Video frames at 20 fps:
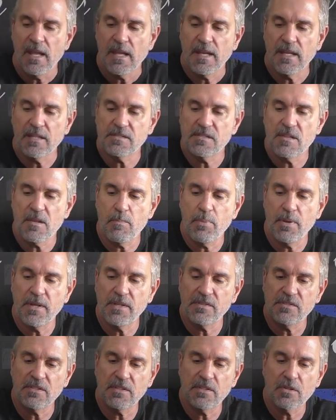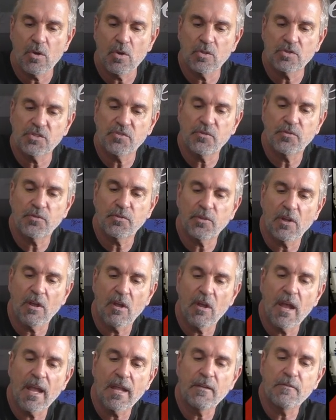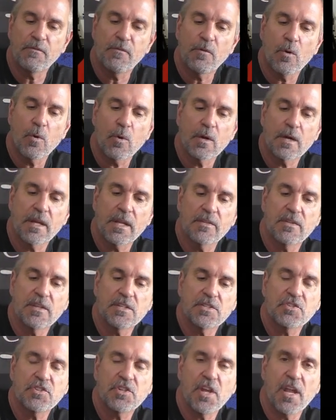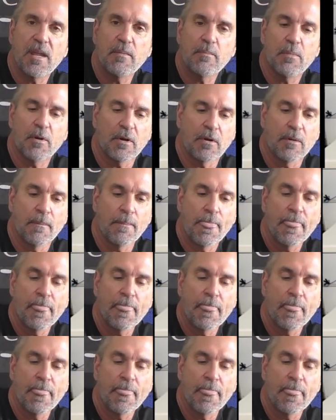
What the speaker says: is the piston goes flying forward in this chamber.